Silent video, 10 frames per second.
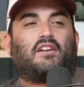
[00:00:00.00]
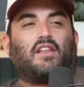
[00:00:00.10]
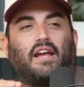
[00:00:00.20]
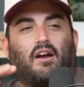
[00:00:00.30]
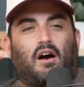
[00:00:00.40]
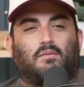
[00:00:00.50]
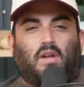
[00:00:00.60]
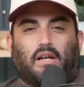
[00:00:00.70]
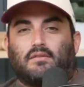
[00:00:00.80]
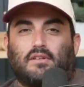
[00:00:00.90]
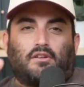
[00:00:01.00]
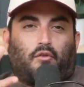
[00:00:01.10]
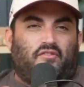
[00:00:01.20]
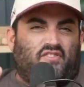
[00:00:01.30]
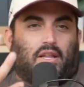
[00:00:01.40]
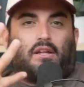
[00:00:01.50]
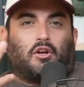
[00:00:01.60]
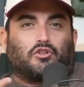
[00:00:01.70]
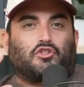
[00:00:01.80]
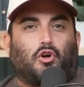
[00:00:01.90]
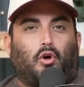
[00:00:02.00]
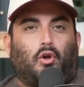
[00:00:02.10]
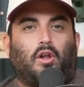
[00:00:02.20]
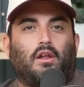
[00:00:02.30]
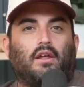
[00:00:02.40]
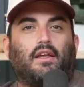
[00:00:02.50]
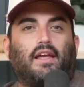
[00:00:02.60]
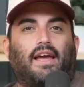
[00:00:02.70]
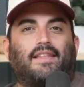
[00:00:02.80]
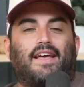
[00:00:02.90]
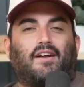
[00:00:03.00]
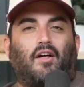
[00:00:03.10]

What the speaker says: and you're like feeling her soul, and then